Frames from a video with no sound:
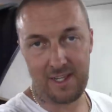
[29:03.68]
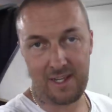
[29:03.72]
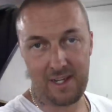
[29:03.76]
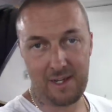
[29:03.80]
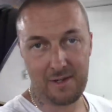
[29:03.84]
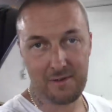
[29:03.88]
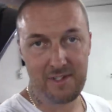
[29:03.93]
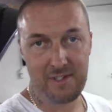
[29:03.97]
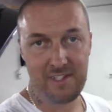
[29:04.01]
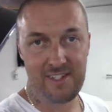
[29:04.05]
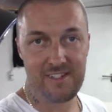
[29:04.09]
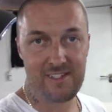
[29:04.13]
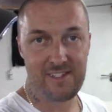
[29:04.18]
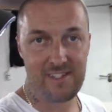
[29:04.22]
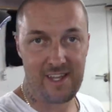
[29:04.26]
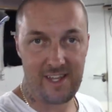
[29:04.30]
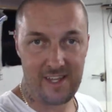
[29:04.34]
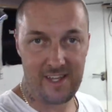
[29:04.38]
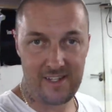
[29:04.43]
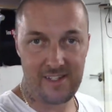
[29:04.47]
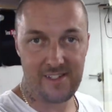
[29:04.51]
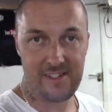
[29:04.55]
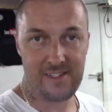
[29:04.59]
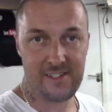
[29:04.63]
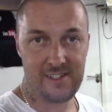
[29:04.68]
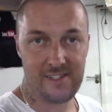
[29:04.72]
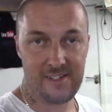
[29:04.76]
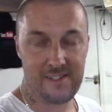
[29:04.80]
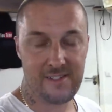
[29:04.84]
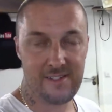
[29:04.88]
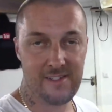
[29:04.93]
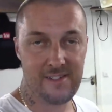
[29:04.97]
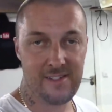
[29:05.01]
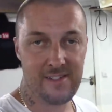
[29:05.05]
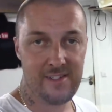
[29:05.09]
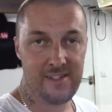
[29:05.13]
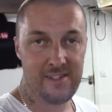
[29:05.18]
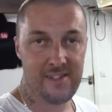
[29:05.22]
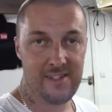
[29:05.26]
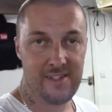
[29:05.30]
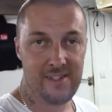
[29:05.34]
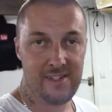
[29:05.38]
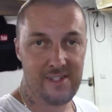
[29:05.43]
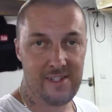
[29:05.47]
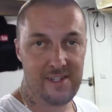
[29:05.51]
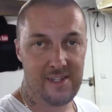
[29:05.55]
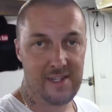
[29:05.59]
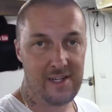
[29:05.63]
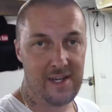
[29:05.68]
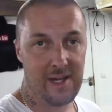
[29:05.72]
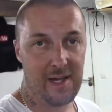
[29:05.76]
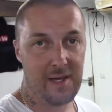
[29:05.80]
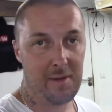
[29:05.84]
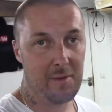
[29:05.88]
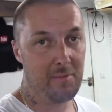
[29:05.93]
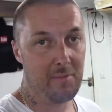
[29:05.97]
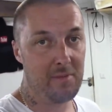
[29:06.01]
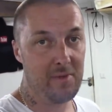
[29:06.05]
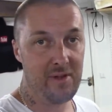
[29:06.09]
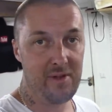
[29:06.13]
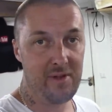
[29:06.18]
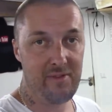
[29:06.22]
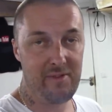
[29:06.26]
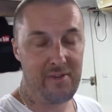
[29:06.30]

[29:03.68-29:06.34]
how this ends. I'm